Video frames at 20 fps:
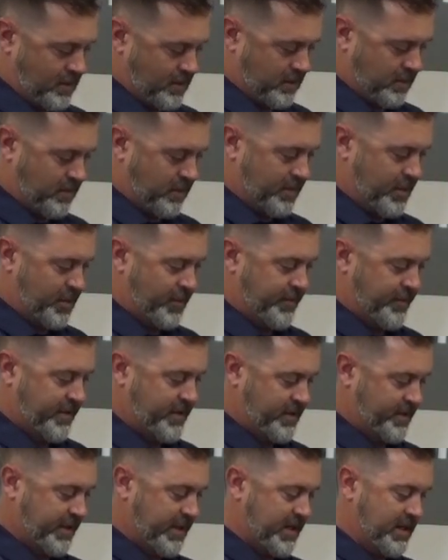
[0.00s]
remove
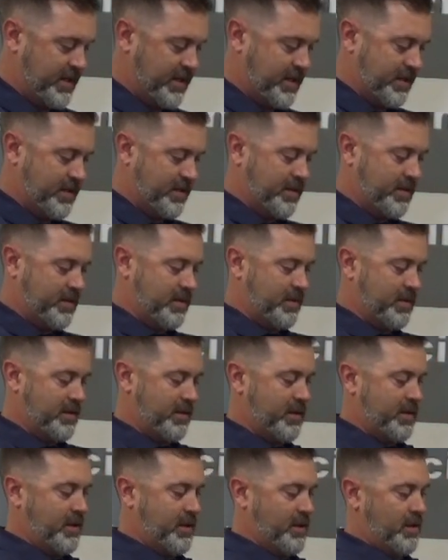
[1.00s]
this piece.
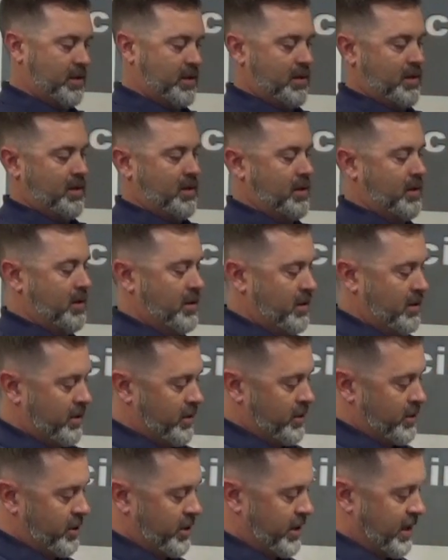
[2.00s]

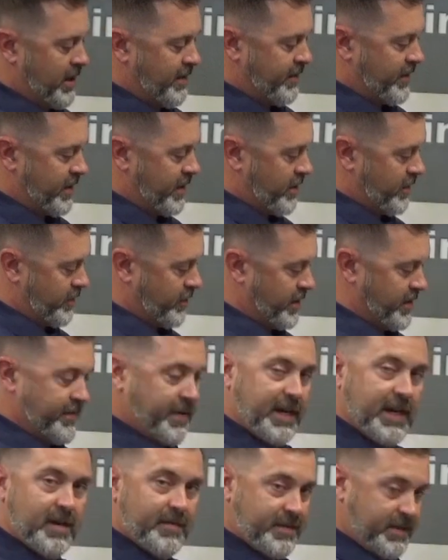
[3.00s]
You should have 3
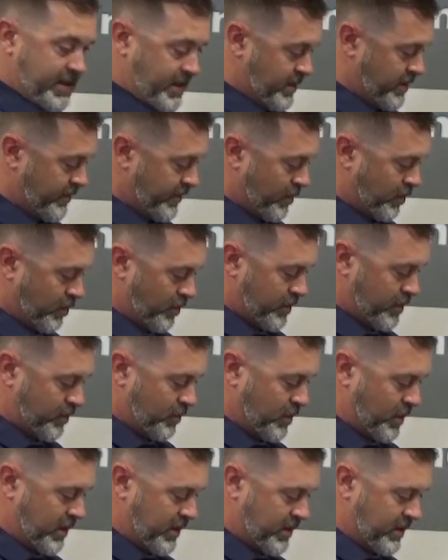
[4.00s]
valves here. Of course,
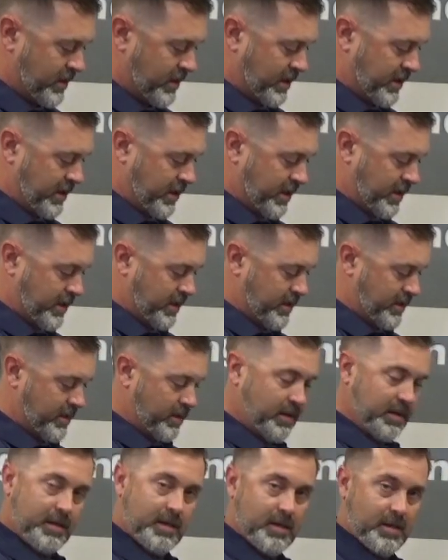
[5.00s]
one has stuck,
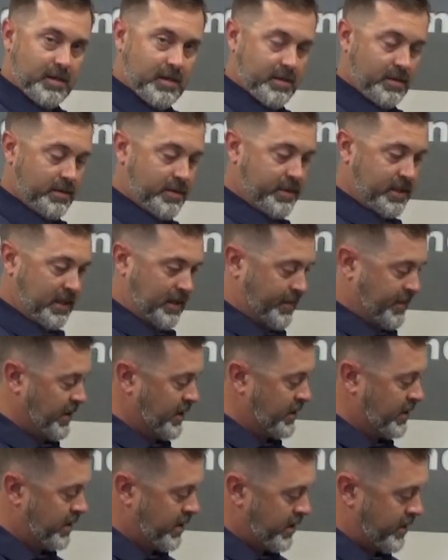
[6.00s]
so I
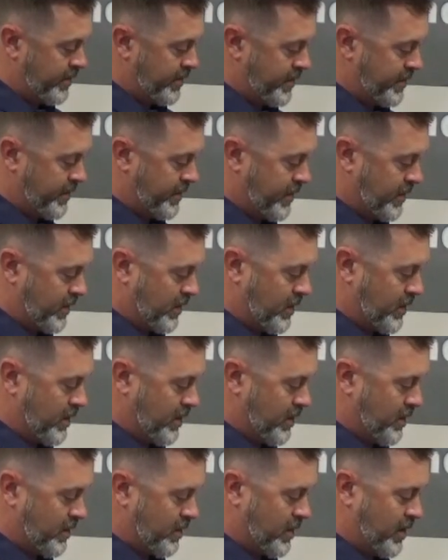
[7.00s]
picked it up,
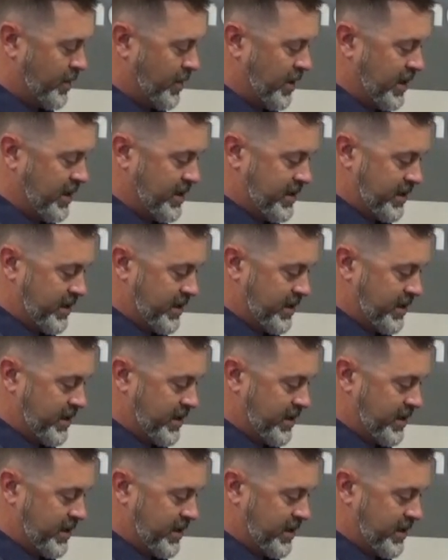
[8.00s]
replace